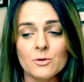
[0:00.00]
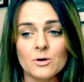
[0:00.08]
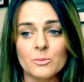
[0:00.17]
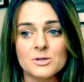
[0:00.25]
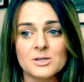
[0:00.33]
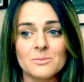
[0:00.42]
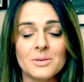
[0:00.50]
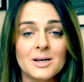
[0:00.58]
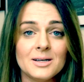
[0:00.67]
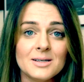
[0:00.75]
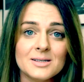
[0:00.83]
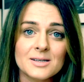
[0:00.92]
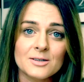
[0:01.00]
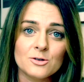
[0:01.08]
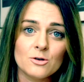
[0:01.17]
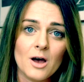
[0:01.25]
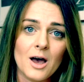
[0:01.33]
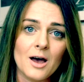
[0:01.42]
or possibilities that
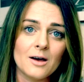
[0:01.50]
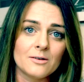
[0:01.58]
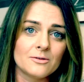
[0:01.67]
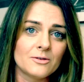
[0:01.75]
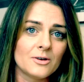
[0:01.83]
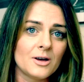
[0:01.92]
you have,